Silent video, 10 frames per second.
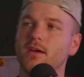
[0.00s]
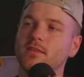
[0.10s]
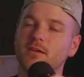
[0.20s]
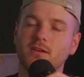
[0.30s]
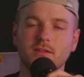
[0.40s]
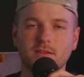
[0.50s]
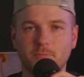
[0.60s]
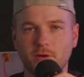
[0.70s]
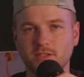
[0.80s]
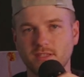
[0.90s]
the
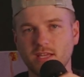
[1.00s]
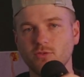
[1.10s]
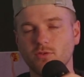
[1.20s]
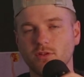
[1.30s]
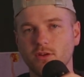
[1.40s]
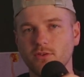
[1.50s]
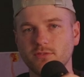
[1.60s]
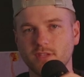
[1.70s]
person that you close,